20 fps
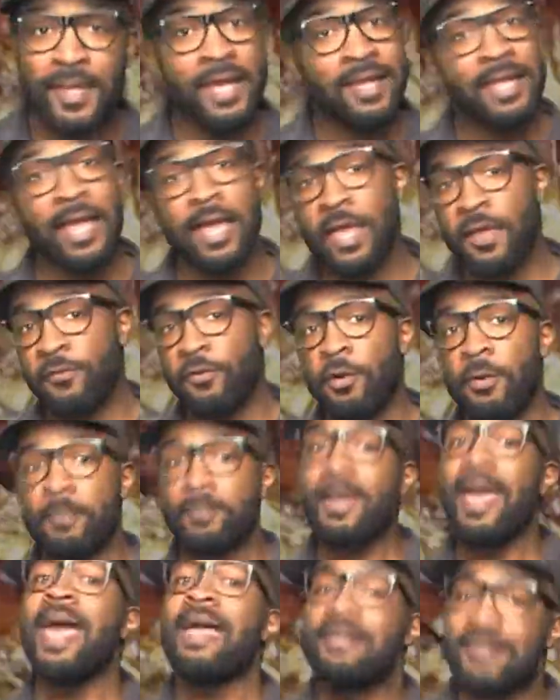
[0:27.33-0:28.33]
now, if your
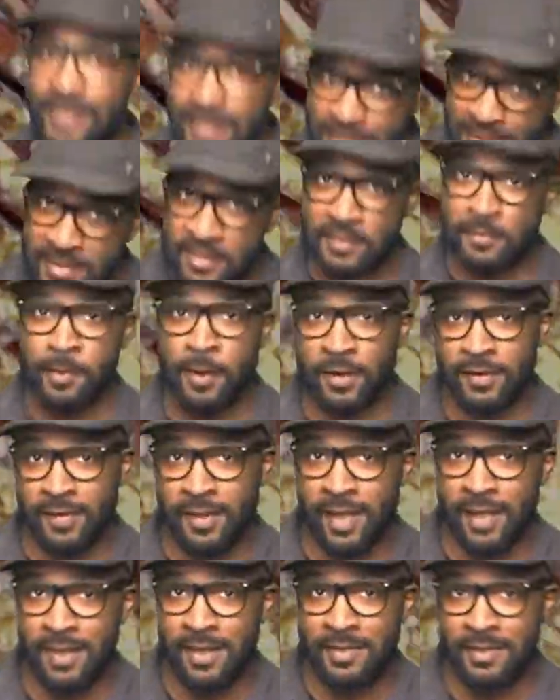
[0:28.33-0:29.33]
pet is
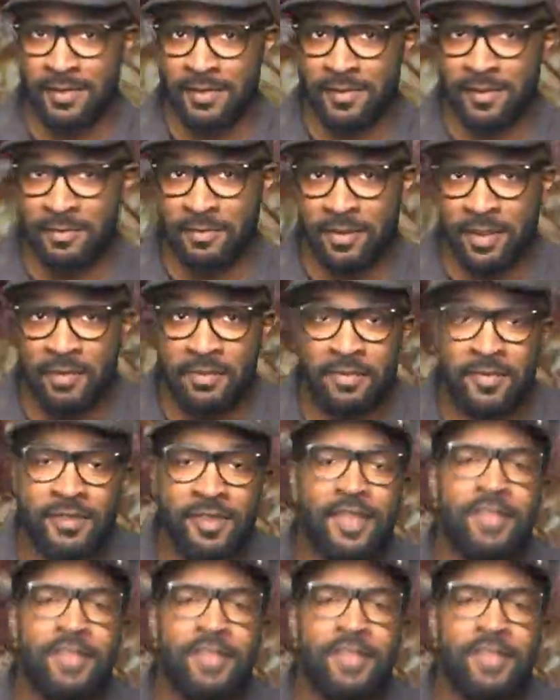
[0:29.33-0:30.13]
experiencing any of these symptoms,